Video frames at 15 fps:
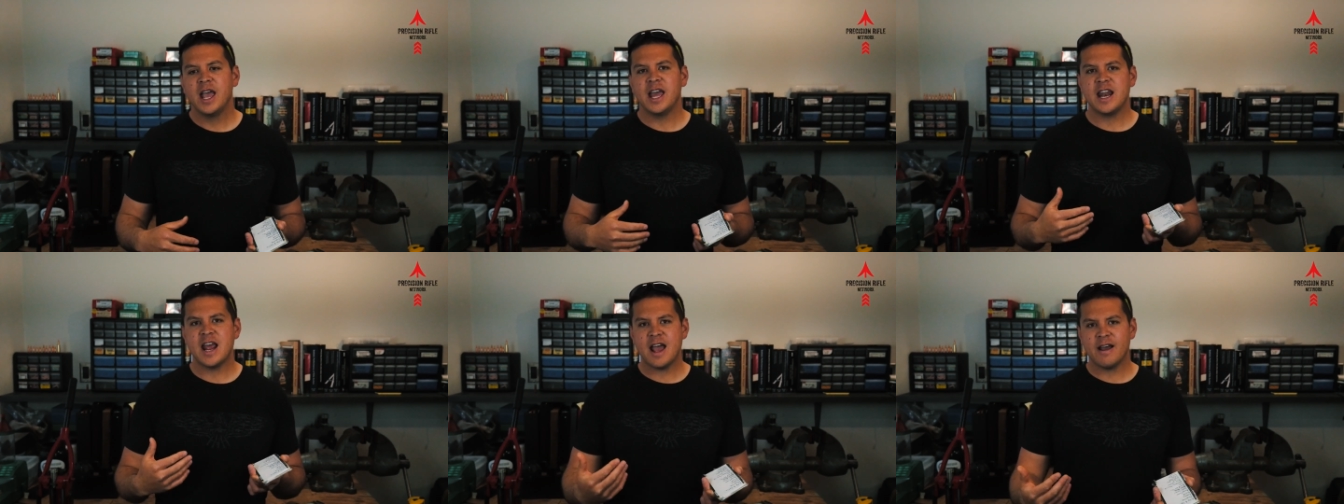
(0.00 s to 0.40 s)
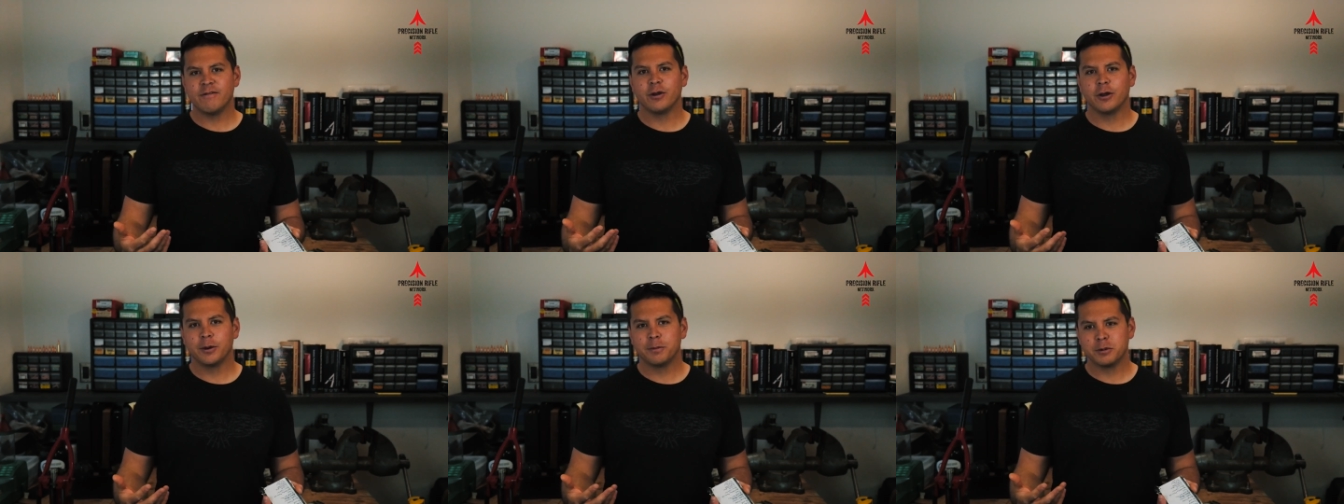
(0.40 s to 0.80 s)
and have
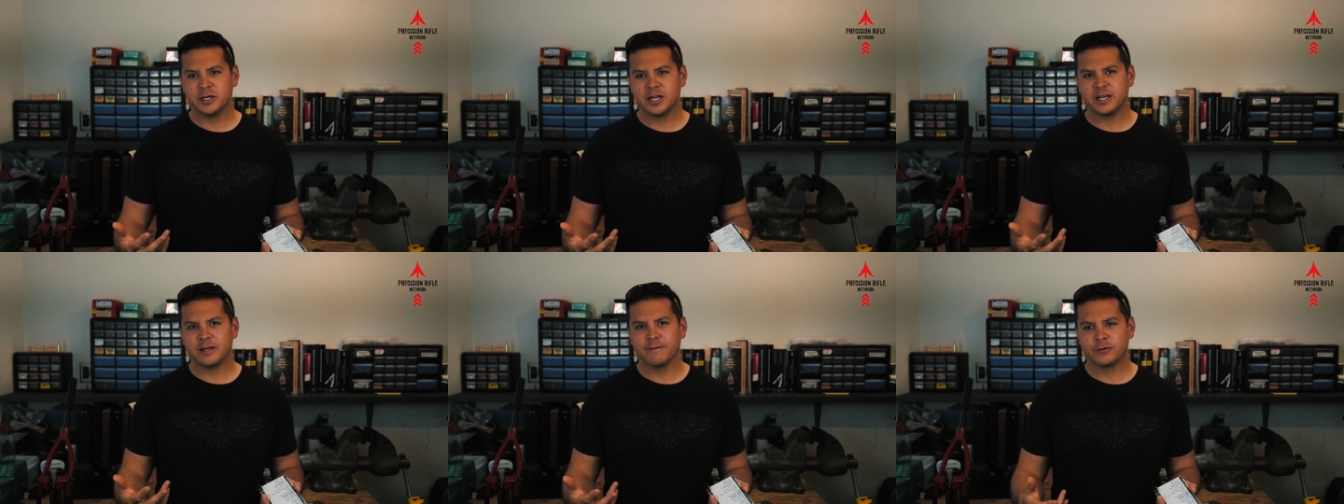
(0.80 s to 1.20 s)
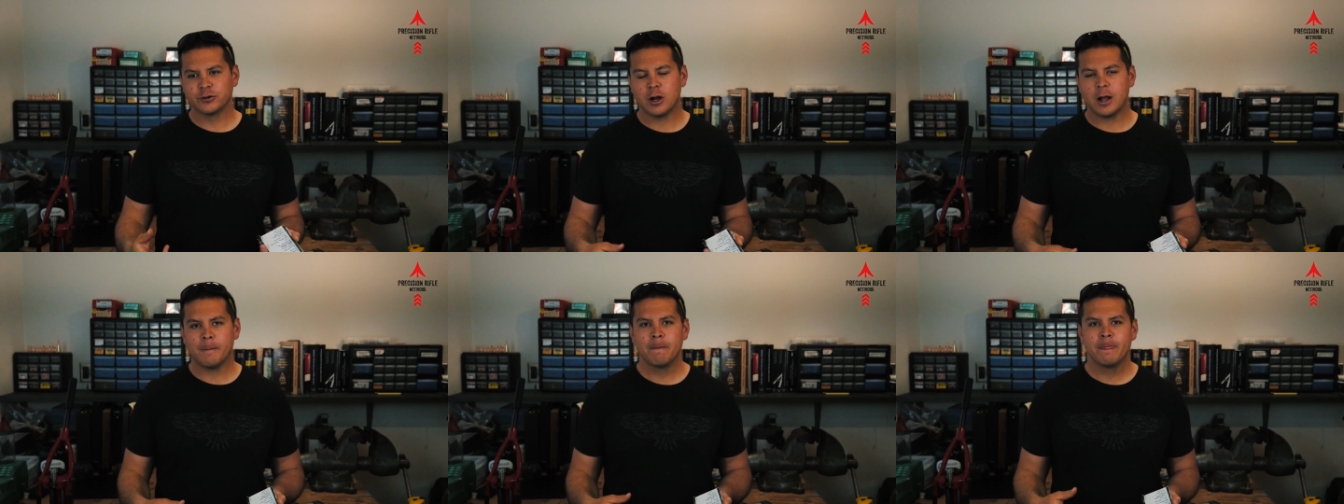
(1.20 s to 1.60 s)
a good predictive
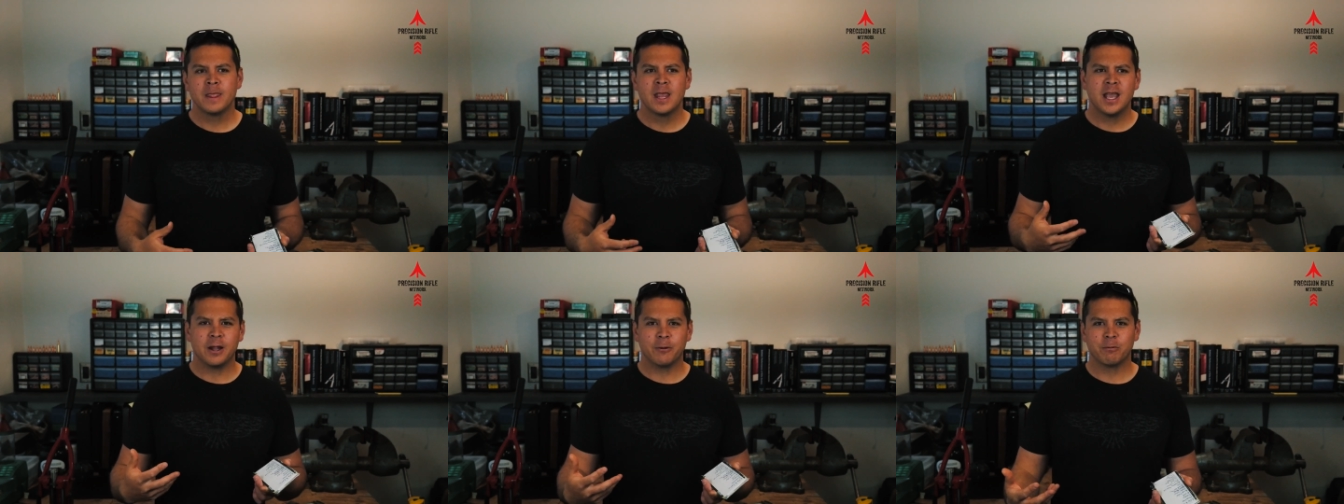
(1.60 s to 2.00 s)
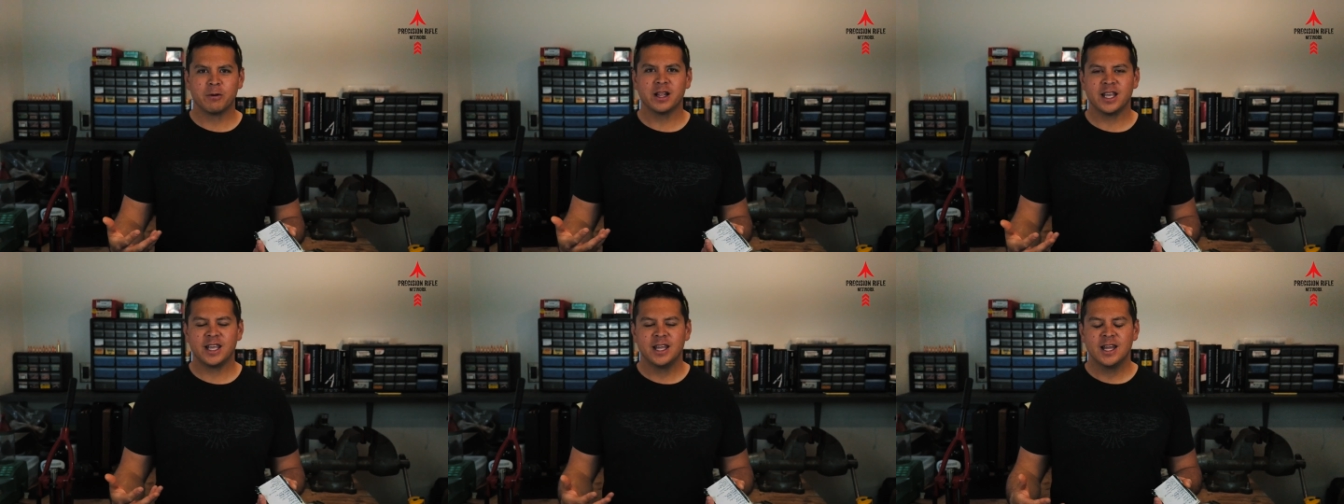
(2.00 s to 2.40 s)
drop. And
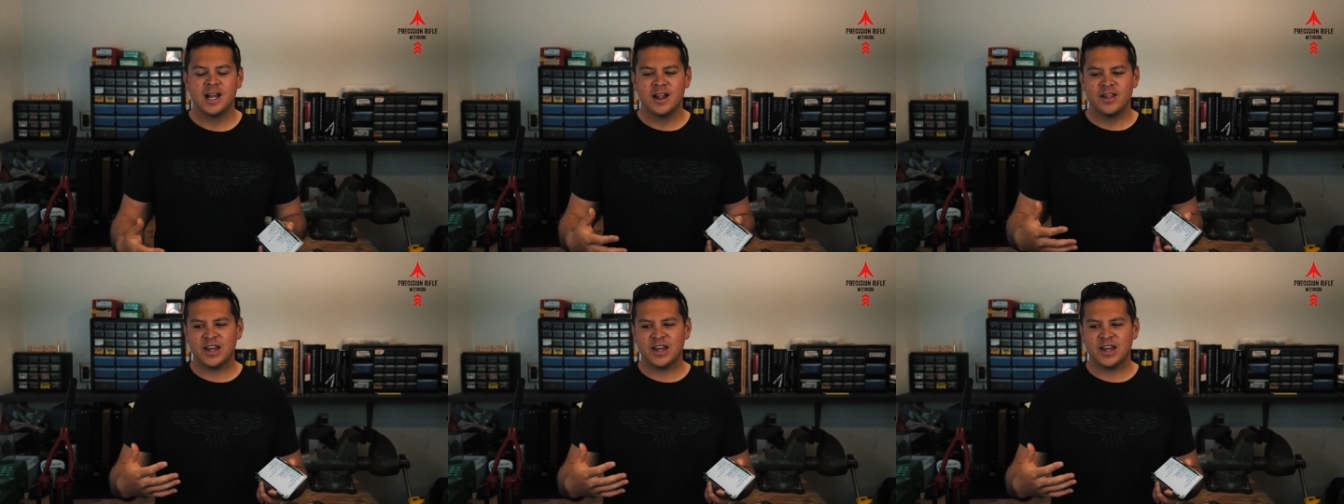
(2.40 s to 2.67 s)
really,